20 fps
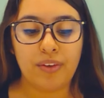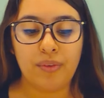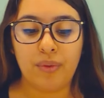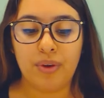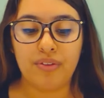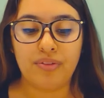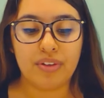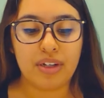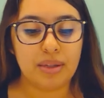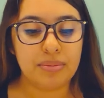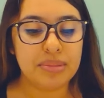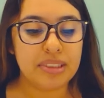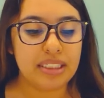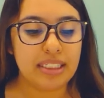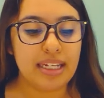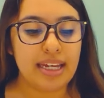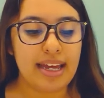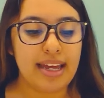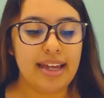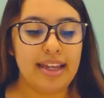we've come to
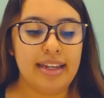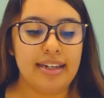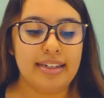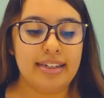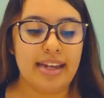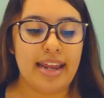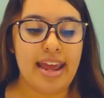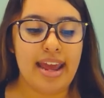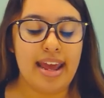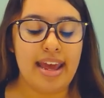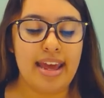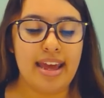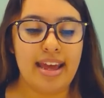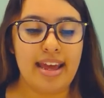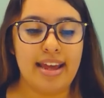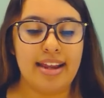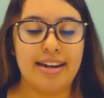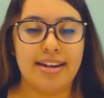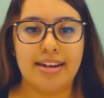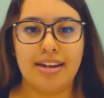the end,
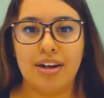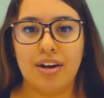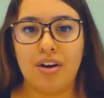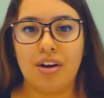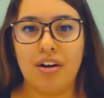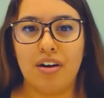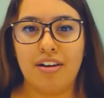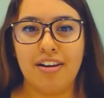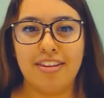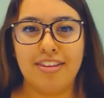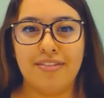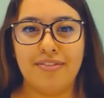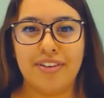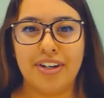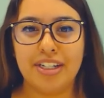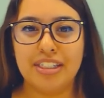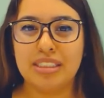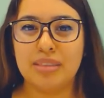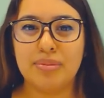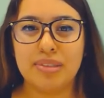and here are the
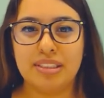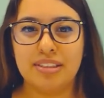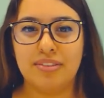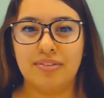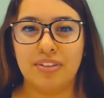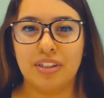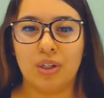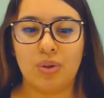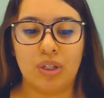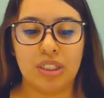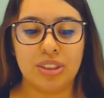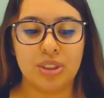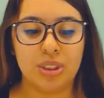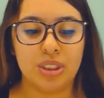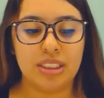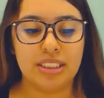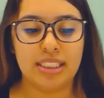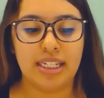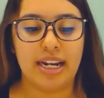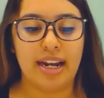very specific
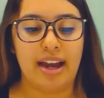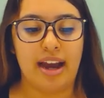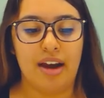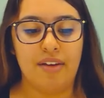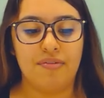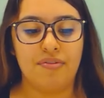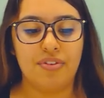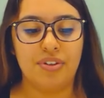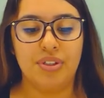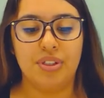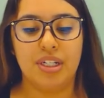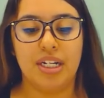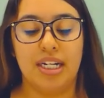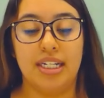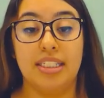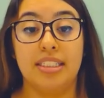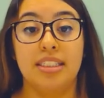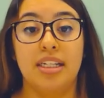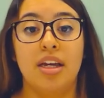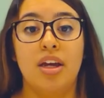questions that I have for you
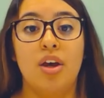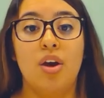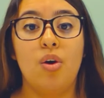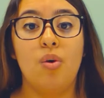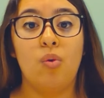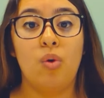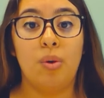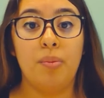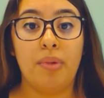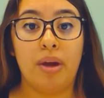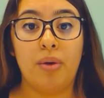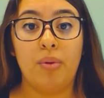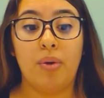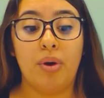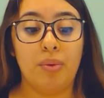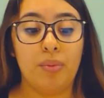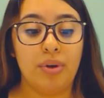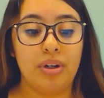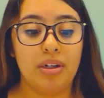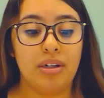guys. One by
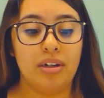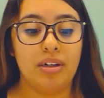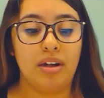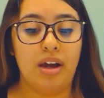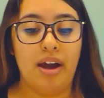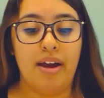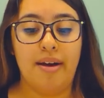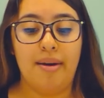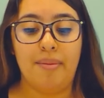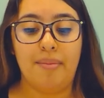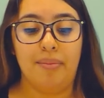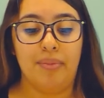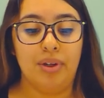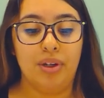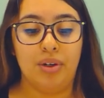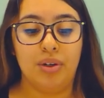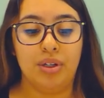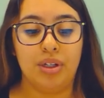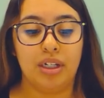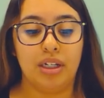one, when I'm
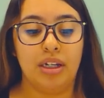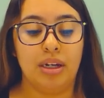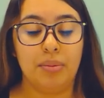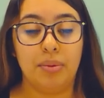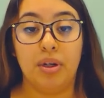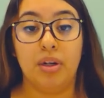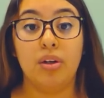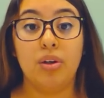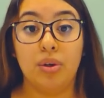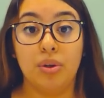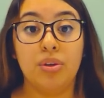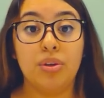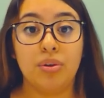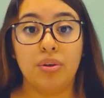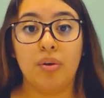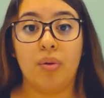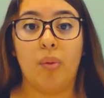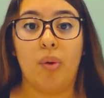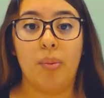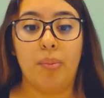going to go
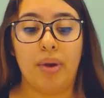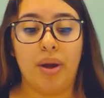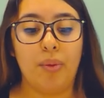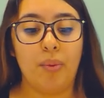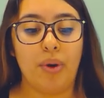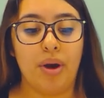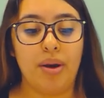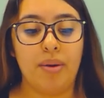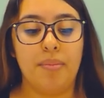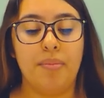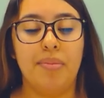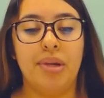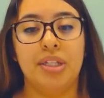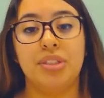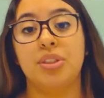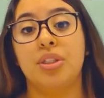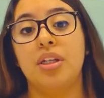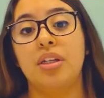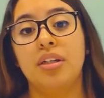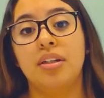through it one by one. Make
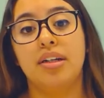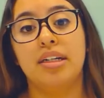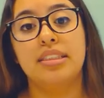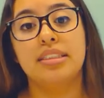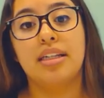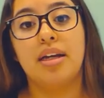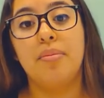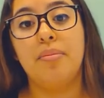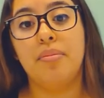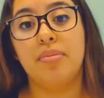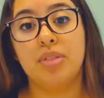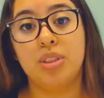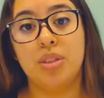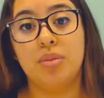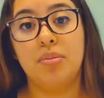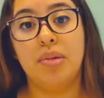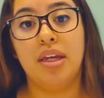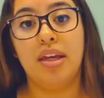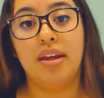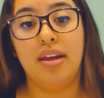sure that you guys come
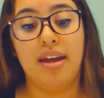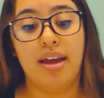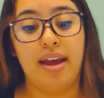to me